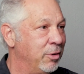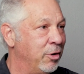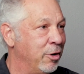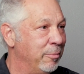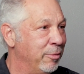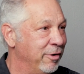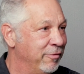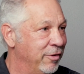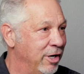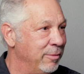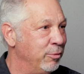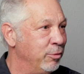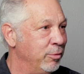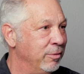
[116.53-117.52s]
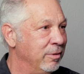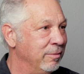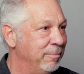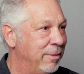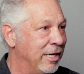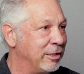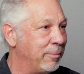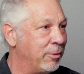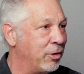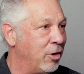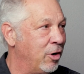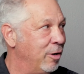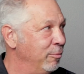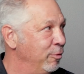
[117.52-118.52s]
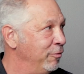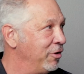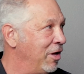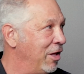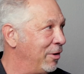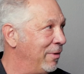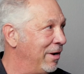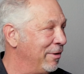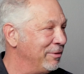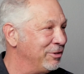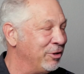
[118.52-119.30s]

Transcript: went on a brief honeymoon, packed up our car, and moved to Colorado.